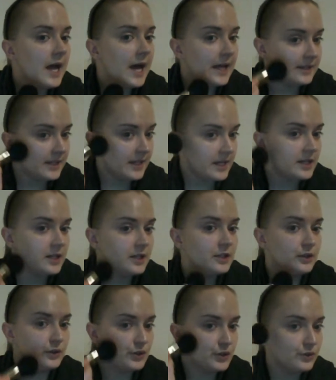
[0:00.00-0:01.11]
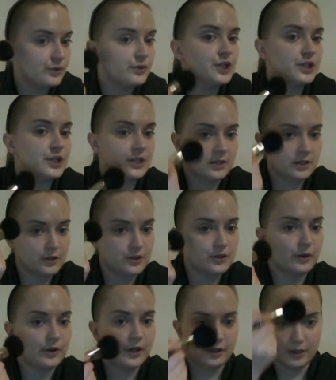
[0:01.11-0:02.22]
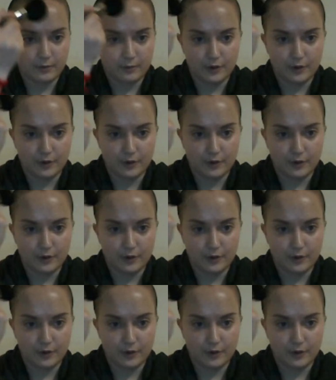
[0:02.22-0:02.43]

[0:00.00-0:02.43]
And then you do just circular